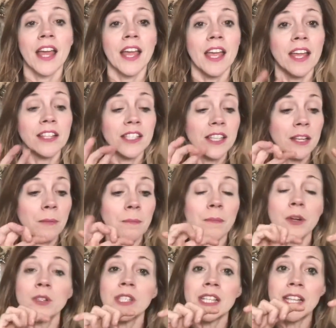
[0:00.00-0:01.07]
it's
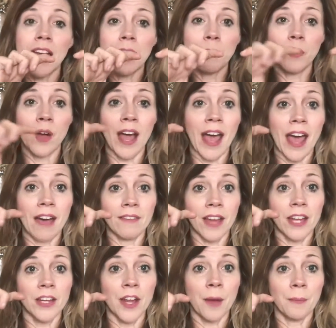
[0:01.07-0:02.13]
most of the time we'll have a
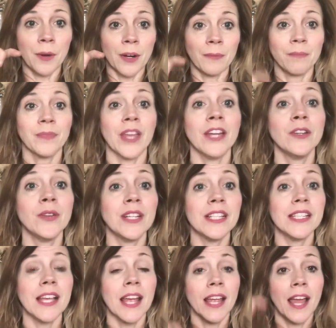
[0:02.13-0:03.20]
number, and you can
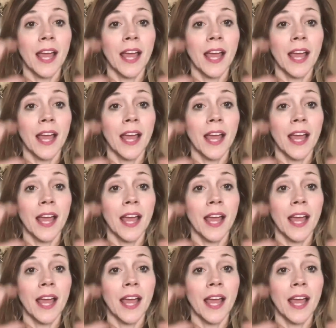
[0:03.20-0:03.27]
say,